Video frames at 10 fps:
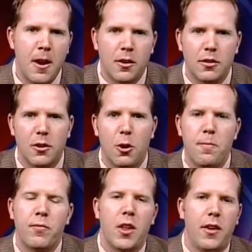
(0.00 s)

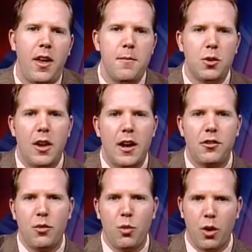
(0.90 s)
So the chemical
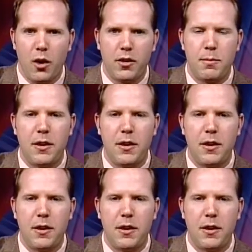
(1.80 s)
actually works by